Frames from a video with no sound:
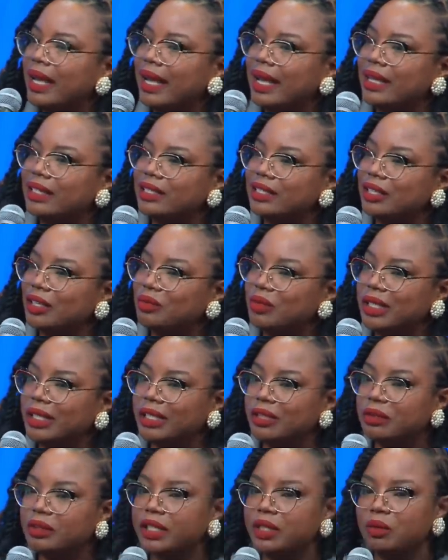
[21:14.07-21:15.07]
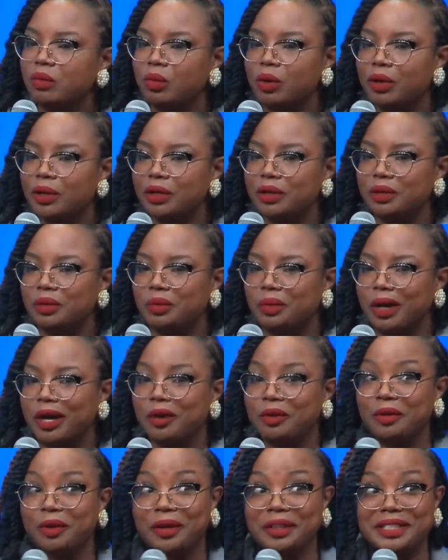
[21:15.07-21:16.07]
And so we literally work
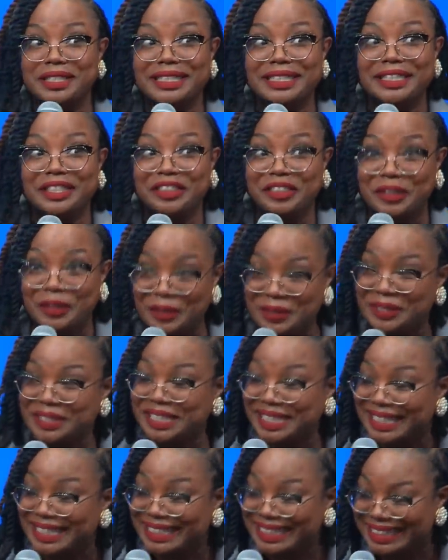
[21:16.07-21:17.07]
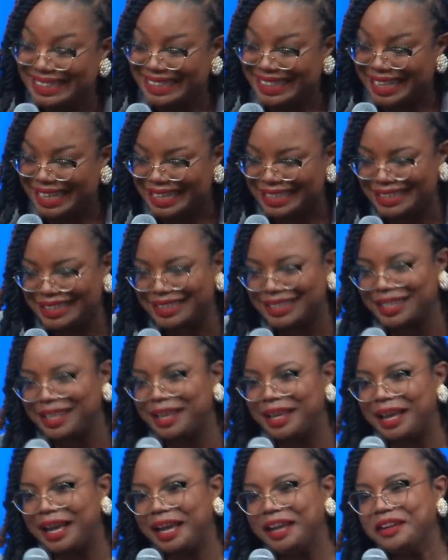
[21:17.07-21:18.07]
across 13 states.
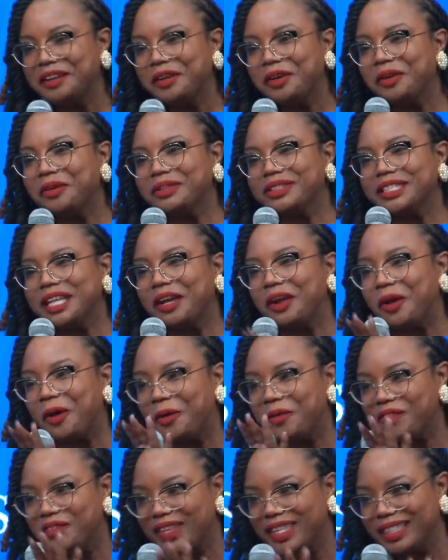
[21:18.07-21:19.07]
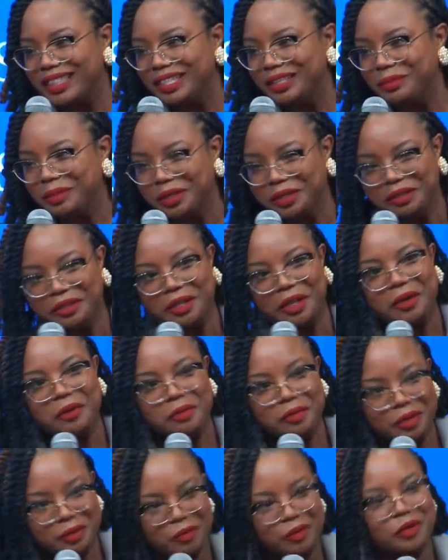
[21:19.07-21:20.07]
I know it's not all 50, but you
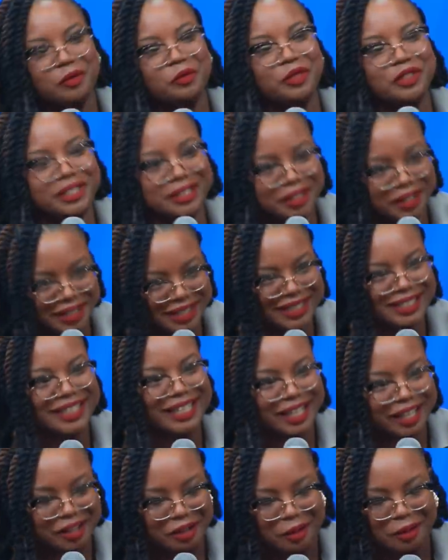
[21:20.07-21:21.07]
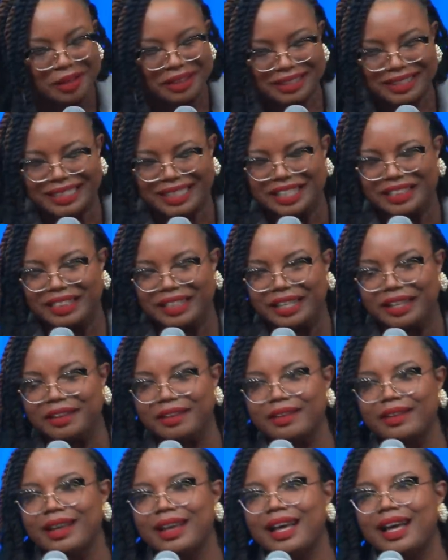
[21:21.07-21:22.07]
know, we're going to scale to get
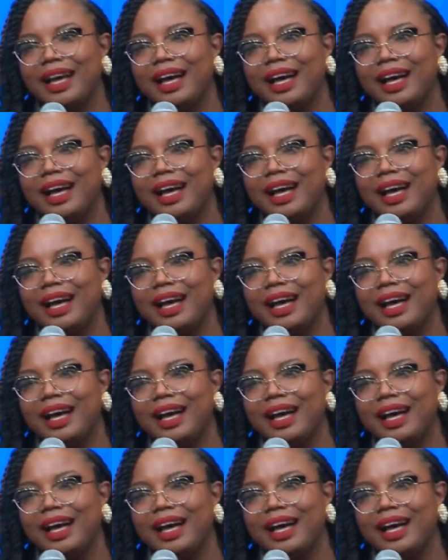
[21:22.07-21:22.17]
there.